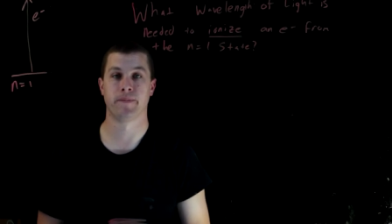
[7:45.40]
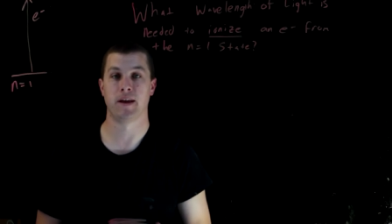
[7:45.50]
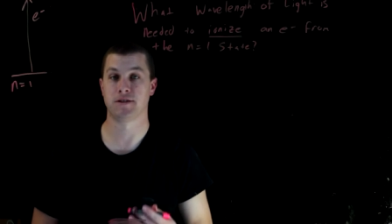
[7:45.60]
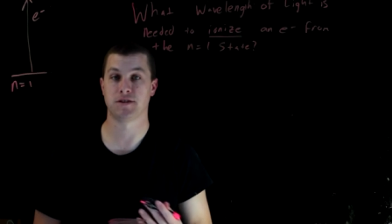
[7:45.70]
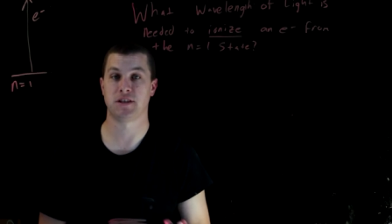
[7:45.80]

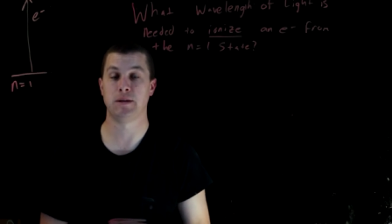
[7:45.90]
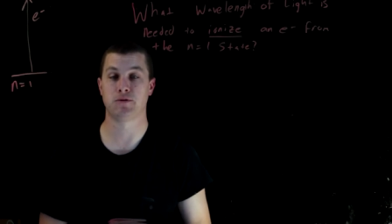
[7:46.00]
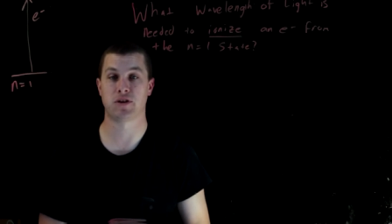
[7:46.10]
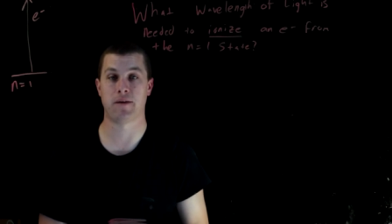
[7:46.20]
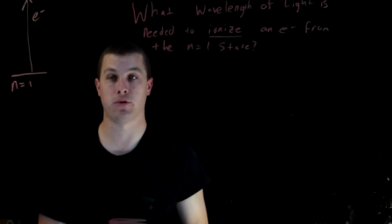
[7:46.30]
It just keeps
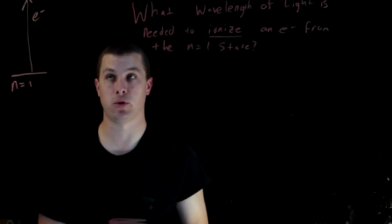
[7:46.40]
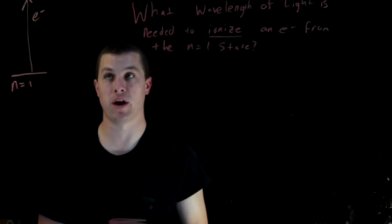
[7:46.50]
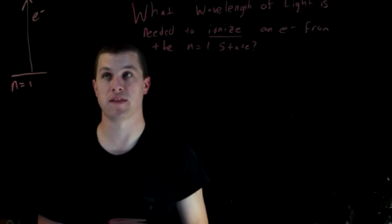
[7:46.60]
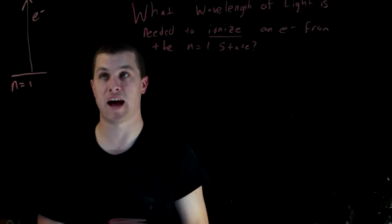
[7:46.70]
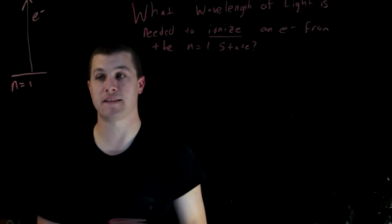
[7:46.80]
traveling
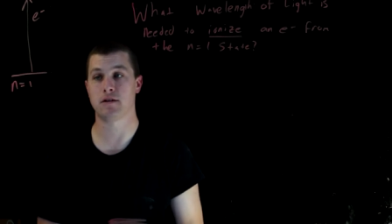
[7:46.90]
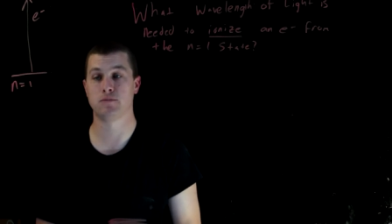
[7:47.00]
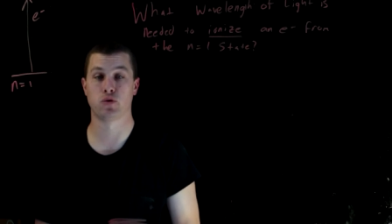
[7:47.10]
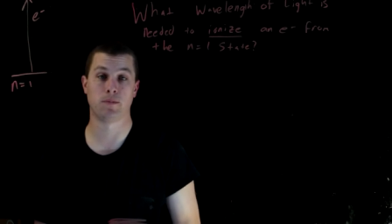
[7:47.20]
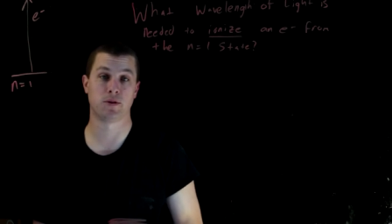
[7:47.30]
away. That's an
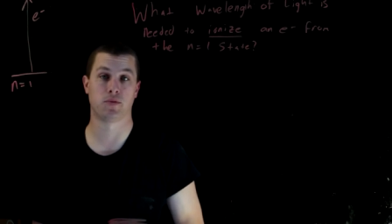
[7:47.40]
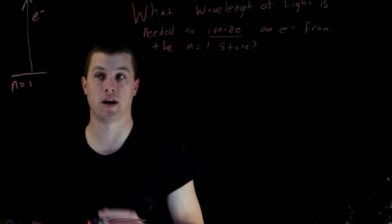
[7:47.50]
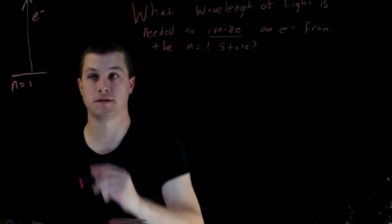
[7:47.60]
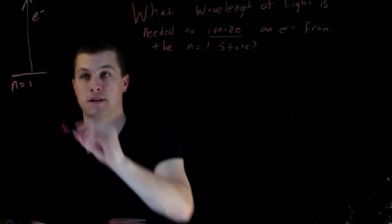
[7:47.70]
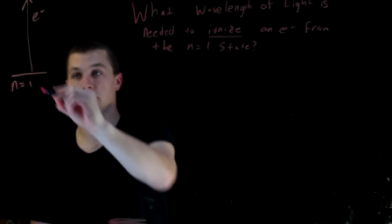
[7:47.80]
absorption
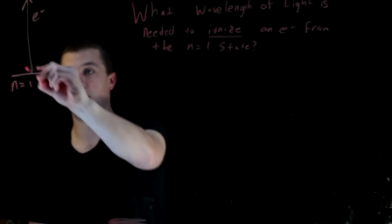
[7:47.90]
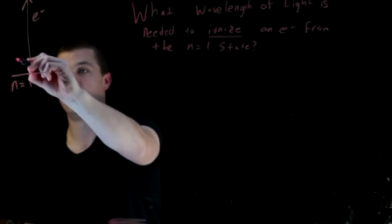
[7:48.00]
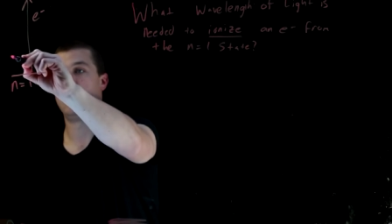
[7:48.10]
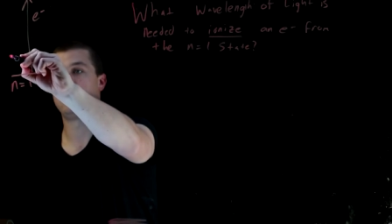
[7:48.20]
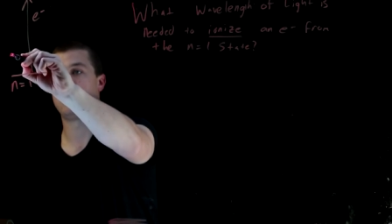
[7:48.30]
process.
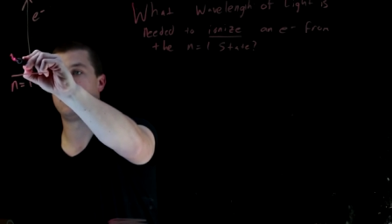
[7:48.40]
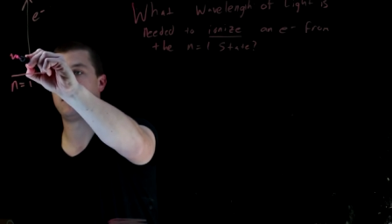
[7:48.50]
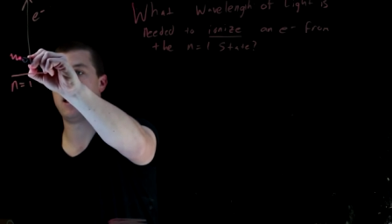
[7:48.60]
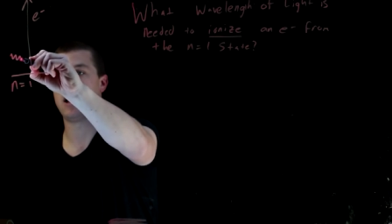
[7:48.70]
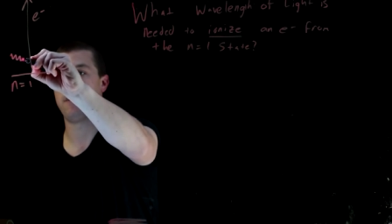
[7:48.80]
It's going to
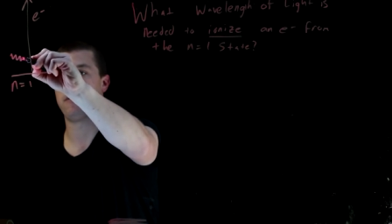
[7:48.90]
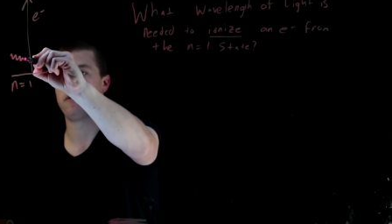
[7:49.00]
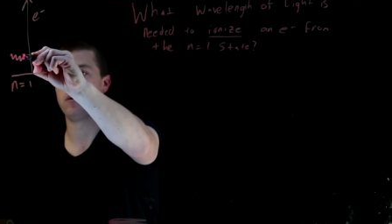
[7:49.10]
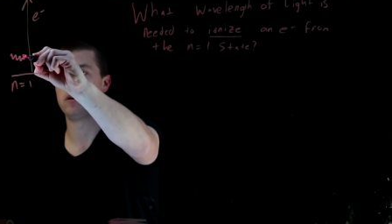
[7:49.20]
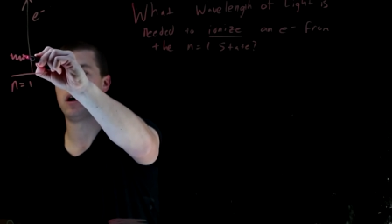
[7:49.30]
take up a
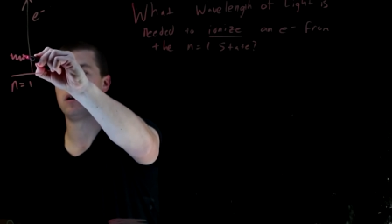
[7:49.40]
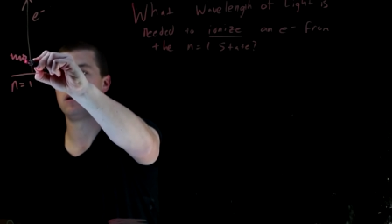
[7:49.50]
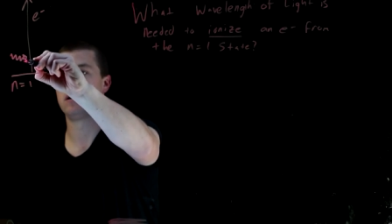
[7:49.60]
photon.